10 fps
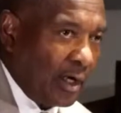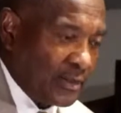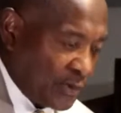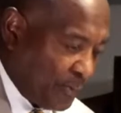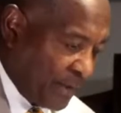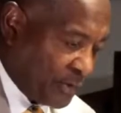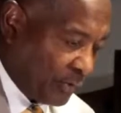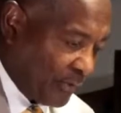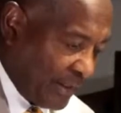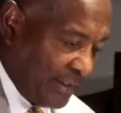special
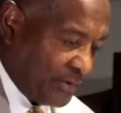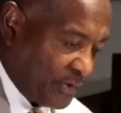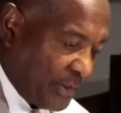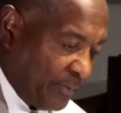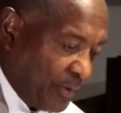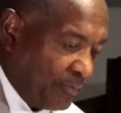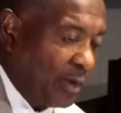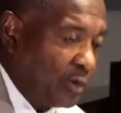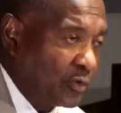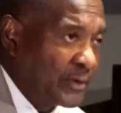relationship with
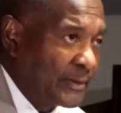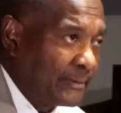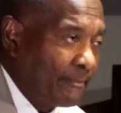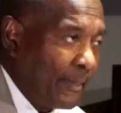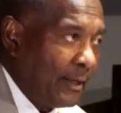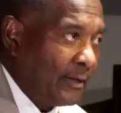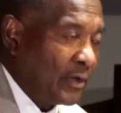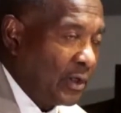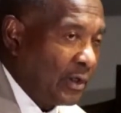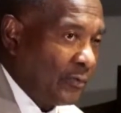Moses.
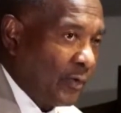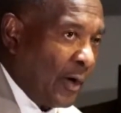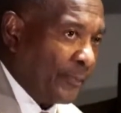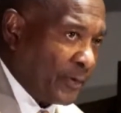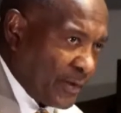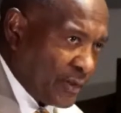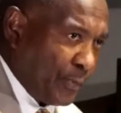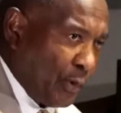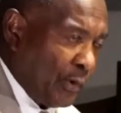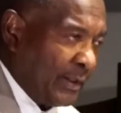Up to this
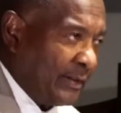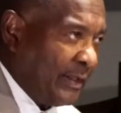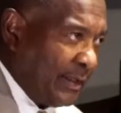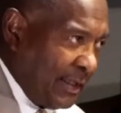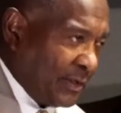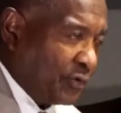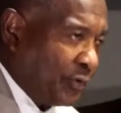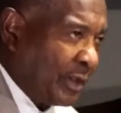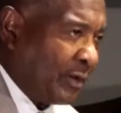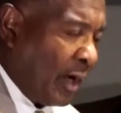point in history
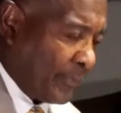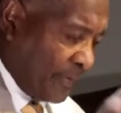and up to